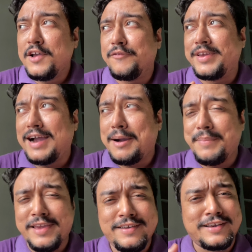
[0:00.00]
We are
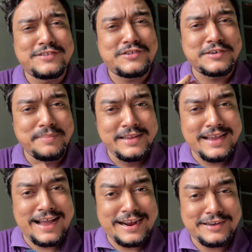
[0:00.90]
being extremely
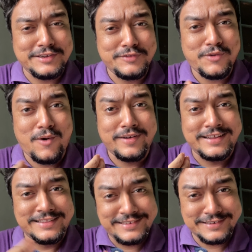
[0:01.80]
active on
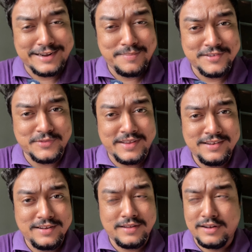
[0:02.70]
Instagram as well.
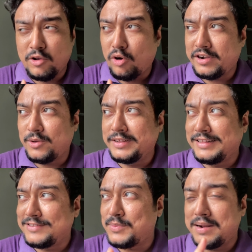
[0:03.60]
Lockdown,
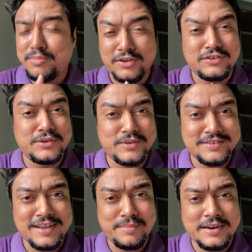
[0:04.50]
that's one positive which has
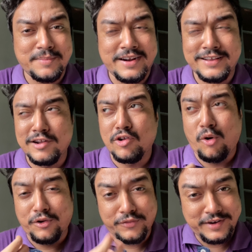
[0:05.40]
happened. I'm getting a
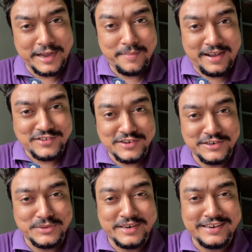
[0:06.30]
lot of time actually
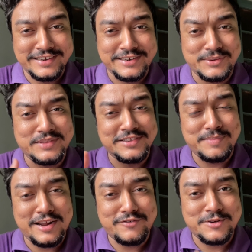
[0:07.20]
to dedicate to these
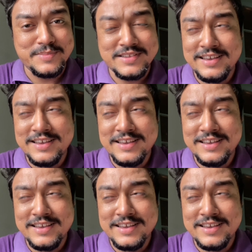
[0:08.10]
platforms.